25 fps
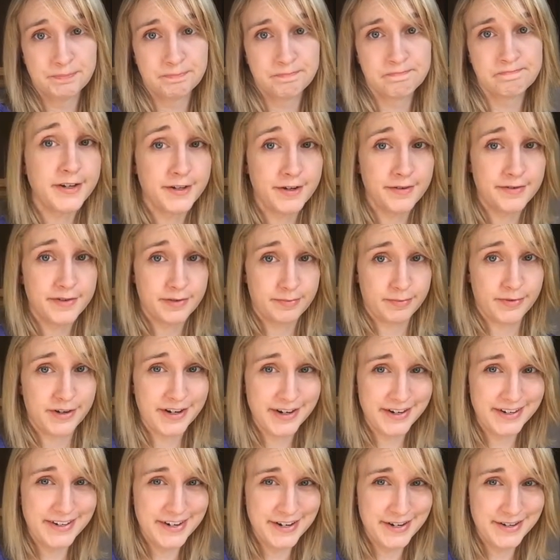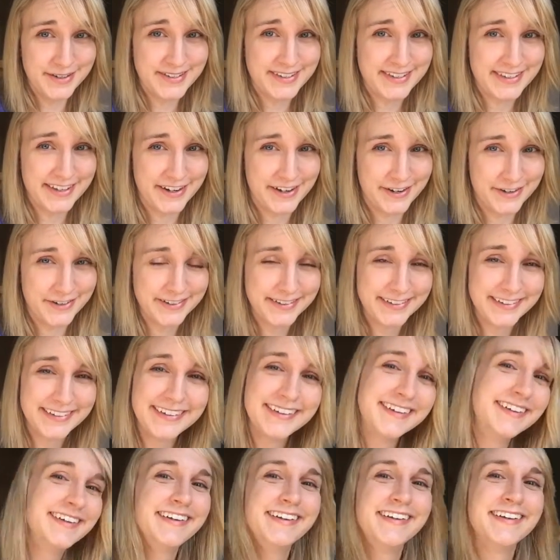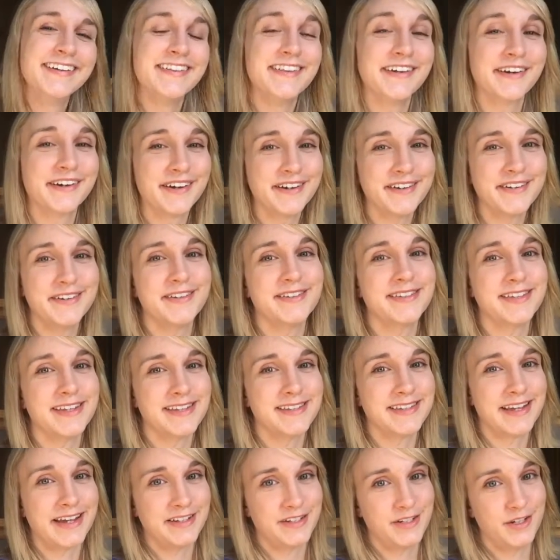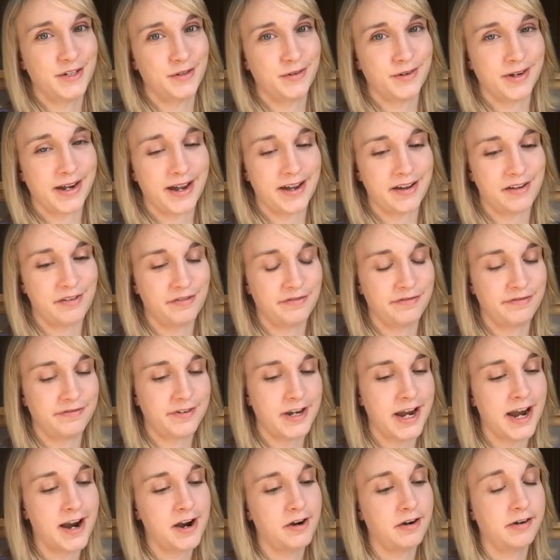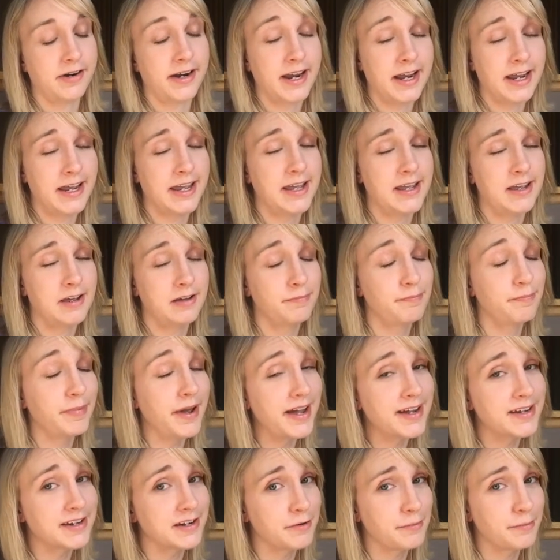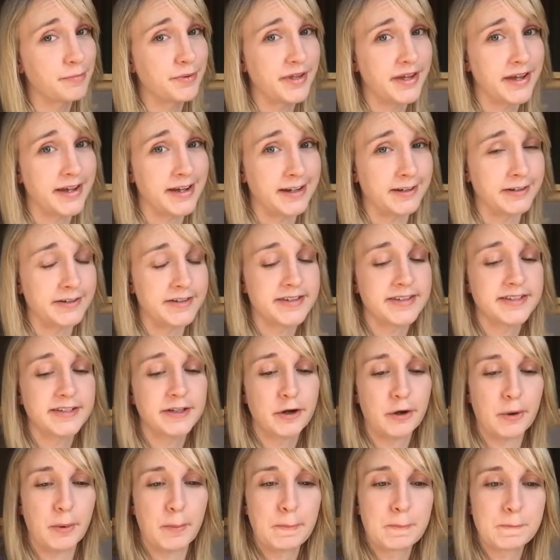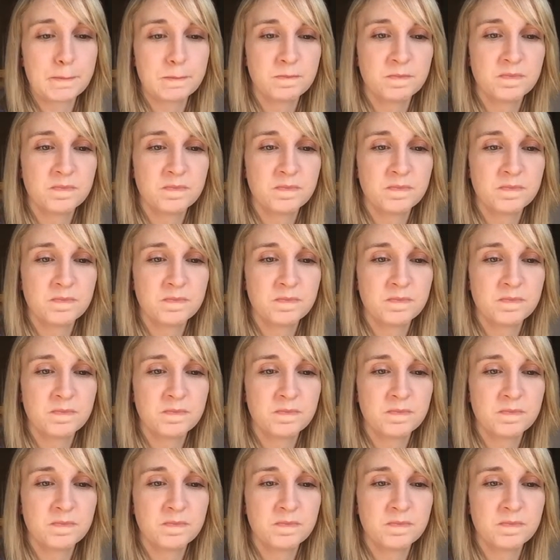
I do have some good news though. The good news is I do have now a backup plan. So